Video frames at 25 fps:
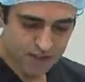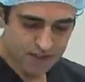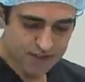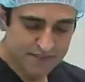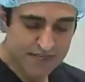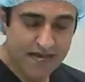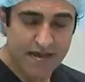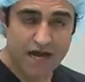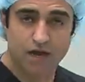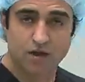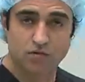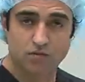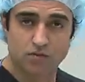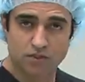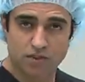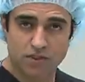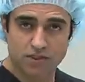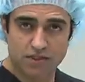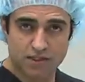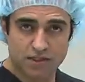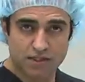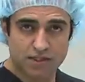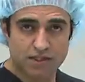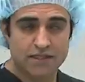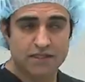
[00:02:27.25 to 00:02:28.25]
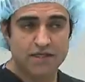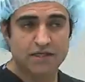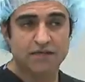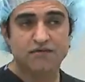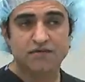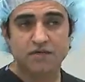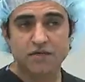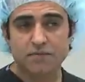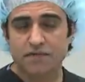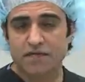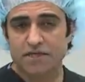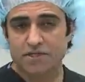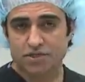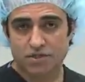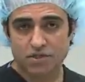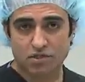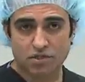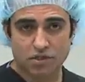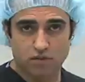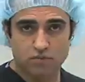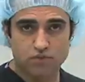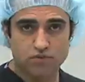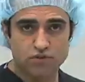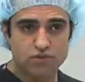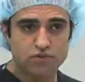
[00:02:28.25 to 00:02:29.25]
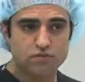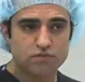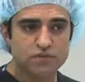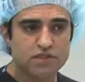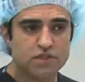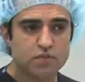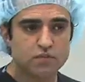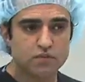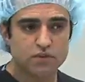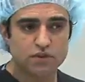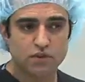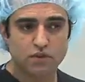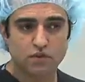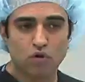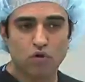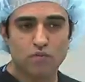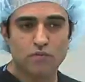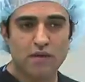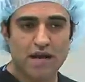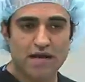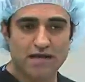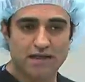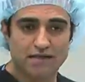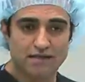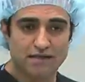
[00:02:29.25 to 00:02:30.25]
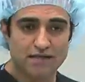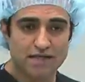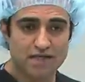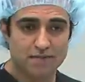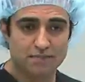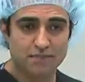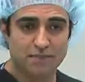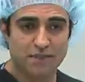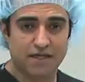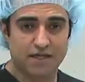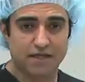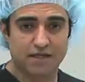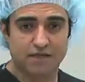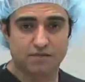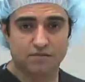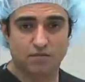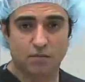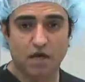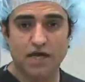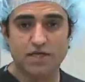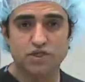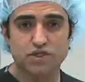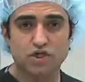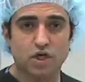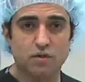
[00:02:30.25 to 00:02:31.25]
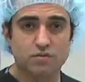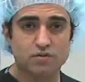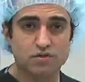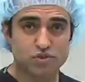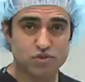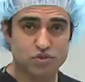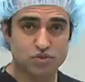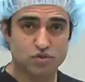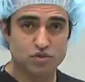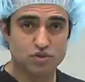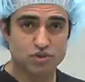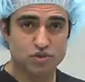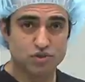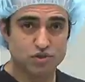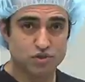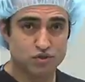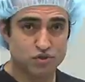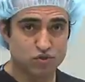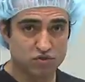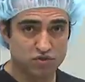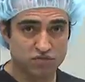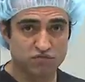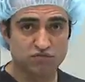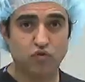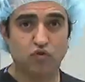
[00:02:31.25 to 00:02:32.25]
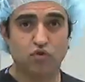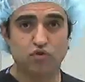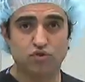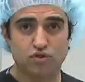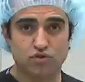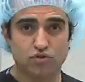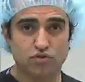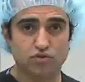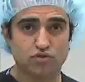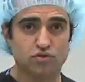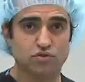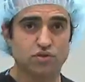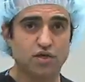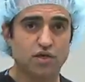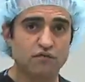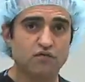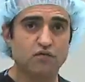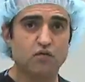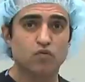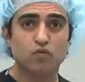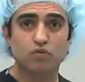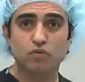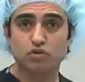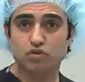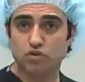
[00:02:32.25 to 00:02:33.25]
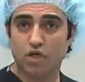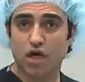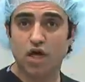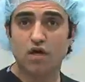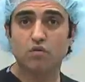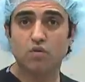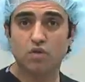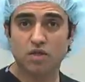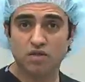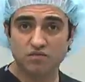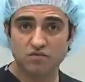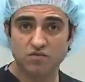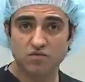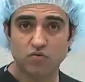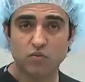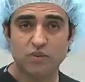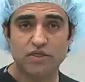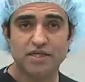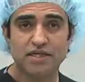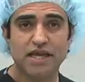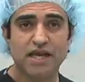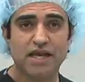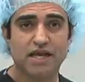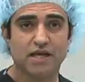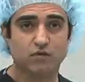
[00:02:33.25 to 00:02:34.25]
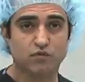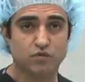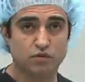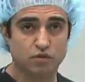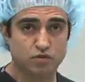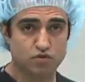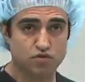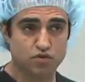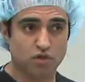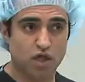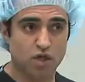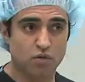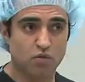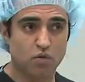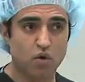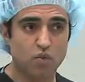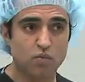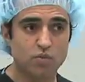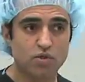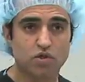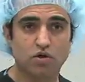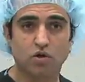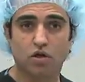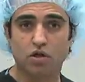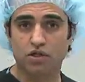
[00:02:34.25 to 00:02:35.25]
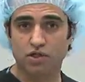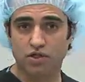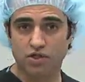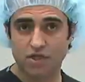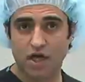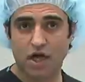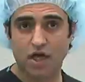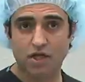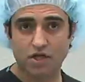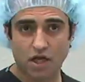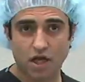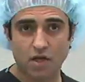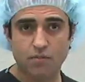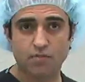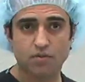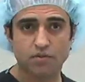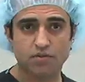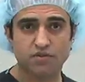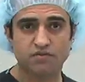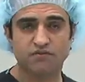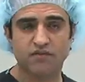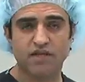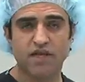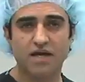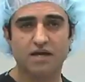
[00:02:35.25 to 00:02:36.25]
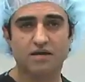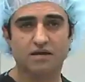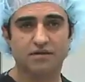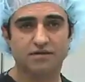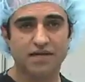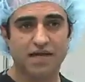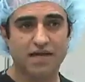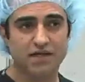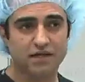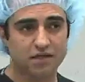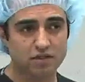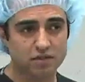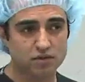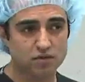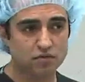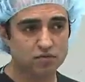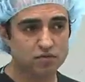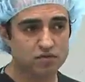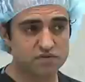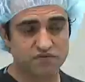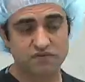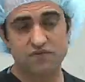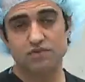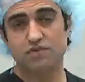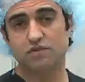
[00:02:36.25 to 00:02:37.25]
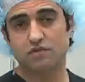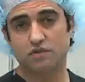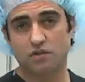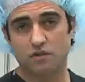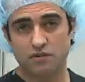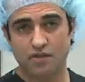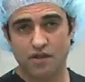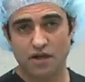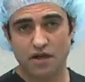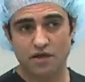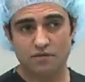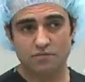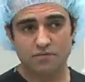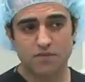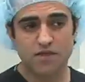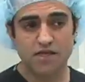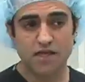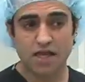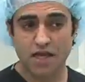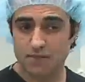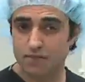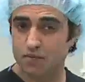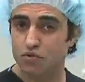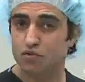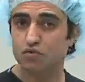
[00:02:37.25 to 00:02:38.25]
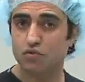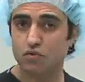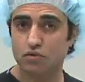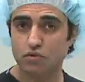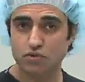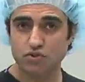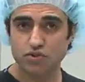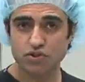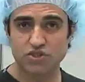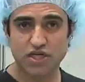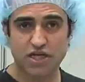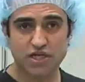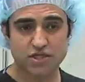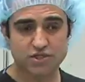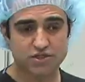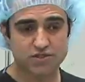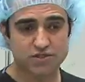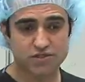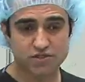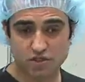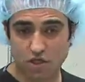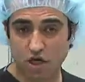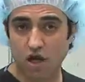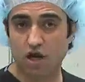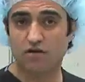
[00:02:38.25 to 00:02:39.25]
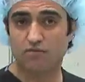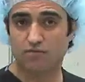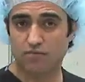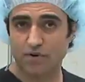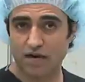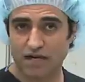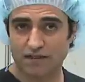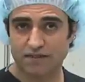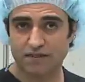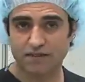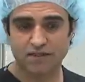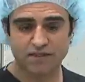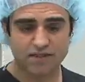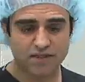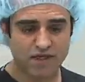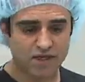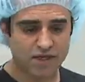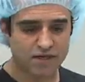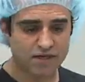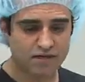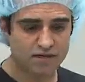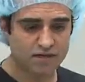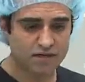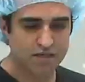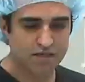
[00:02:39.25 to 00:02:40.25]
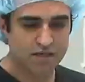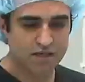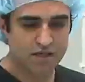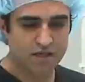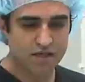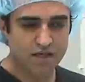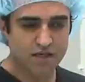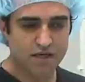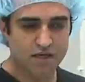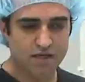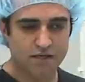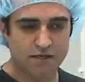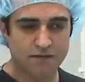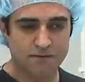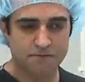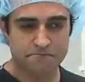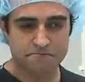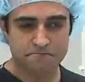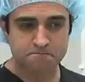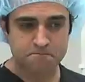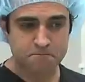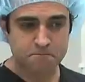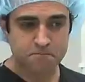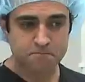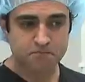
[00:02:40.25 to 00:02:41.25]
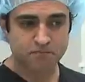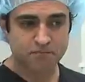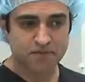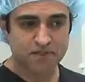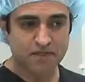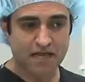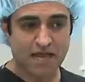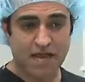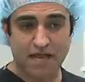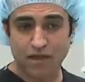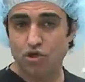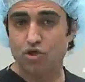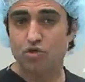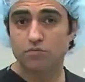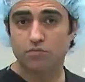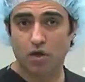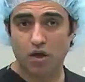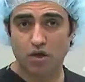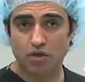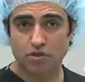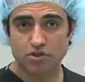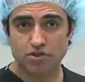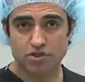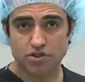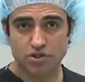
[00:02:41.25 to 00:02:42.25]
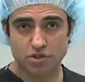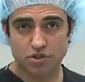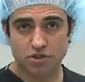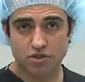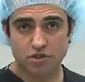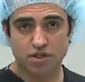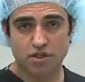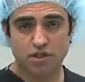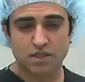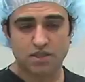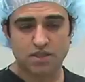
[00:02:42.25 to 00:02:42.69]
Now, if the patient comes to me with the low back and leg pain, my job as a surgeon is to avoid surgery. Therefore, we'll try whatever we can. We'll try what we call a non-operative care. That includes physical therapy, epidural injections, chiropractic care, acupuncture.